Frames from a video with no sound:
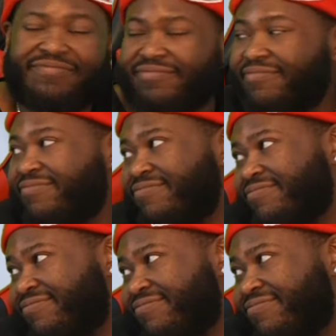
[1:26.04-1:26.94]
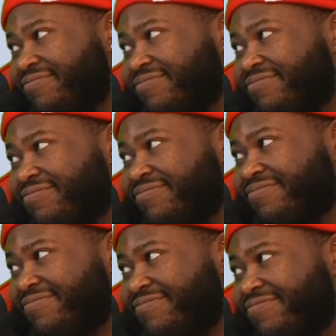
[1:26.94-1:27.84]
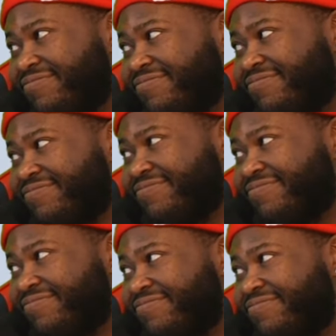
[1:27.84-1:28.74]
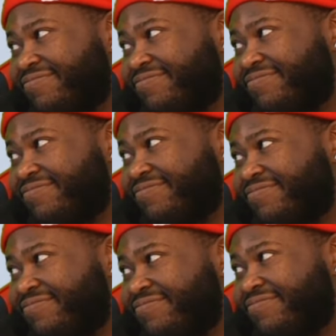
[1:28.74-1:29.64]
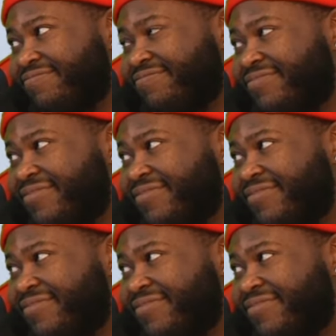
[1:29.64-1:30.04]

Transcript: (not speaking)